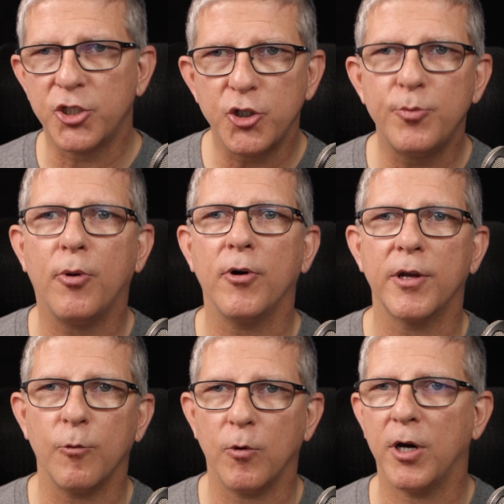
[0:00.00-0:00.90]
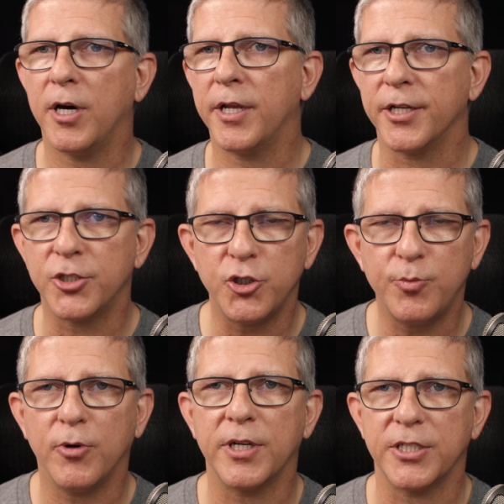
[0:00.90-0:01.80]
2.1, a
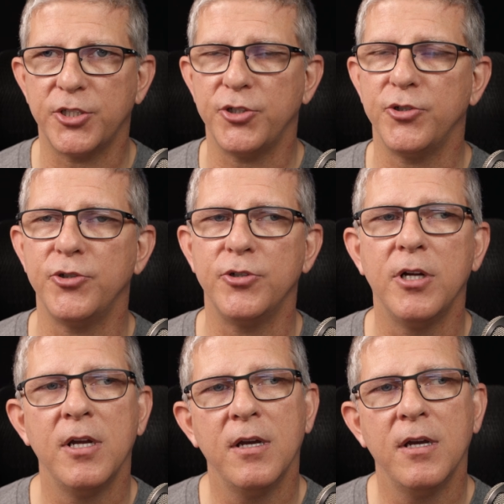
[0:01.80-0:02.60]
2.2,